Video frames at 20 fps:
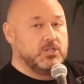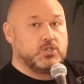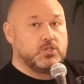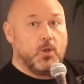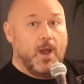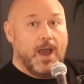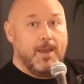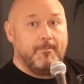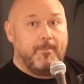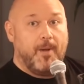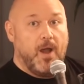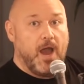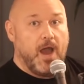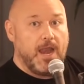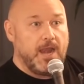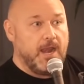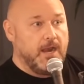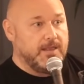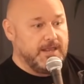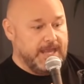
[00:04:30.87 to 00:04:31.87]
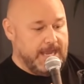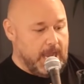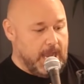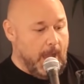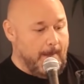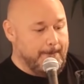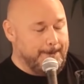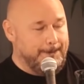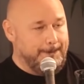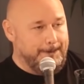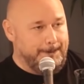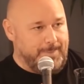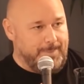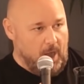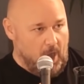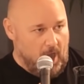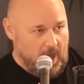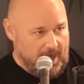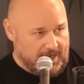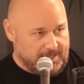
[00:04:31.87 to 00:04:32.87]
So I bought like a
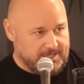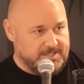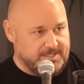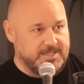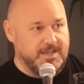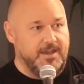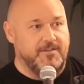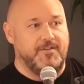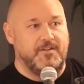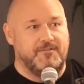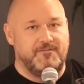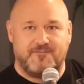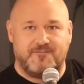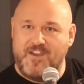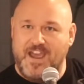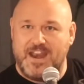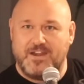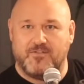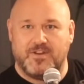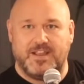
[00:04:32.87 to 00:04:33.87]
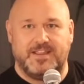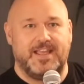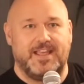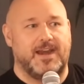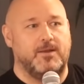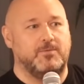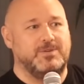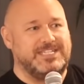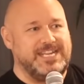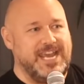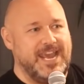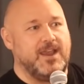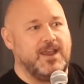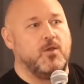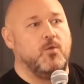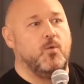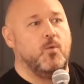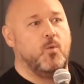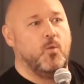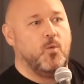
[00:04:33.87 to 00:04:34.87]
box of ephedrine that I would take
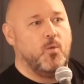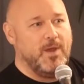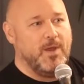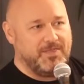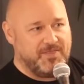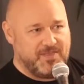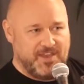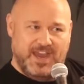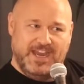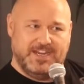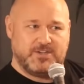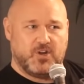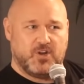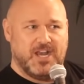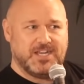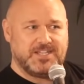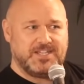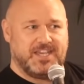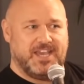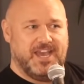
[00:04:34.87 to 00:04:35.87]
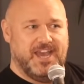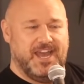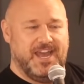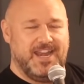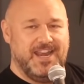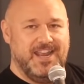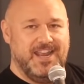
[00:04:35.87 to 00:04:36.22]
with the hydroxycut